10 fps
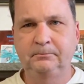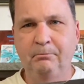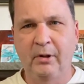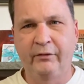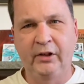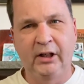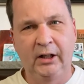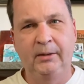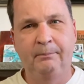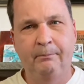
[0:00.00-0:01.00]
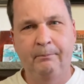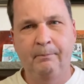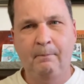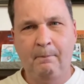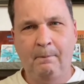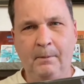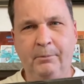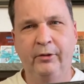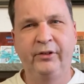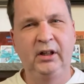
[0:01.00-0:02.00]
Marvin Gaye,
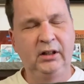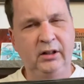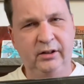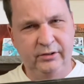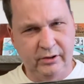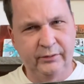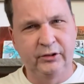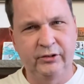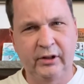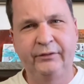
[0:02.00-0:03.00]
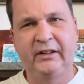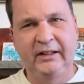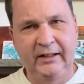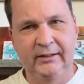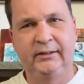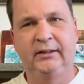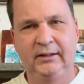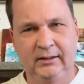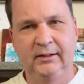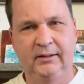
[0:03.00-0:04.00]
both in the softer stuff and
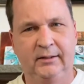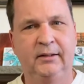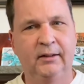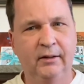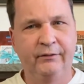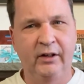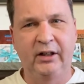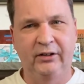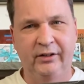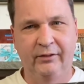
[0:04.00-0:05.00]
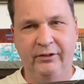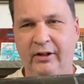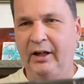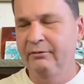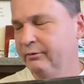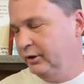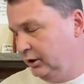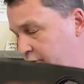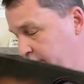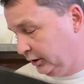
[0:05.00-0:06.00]
in the funky stuff. So I really
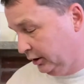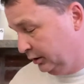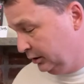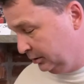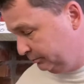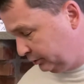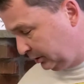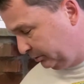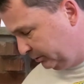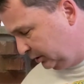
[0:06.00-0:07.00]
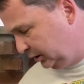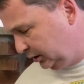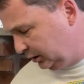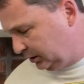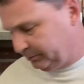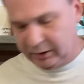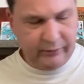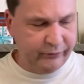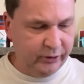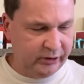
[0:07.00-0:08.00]
enjoyed that. Probably, I'm thinking
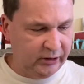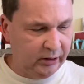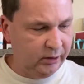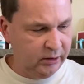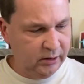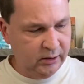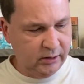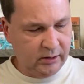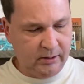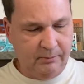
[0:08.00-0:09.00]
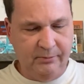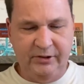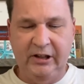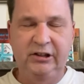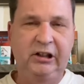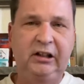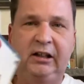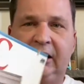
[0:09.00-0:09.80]
14. Um, C'est Chic,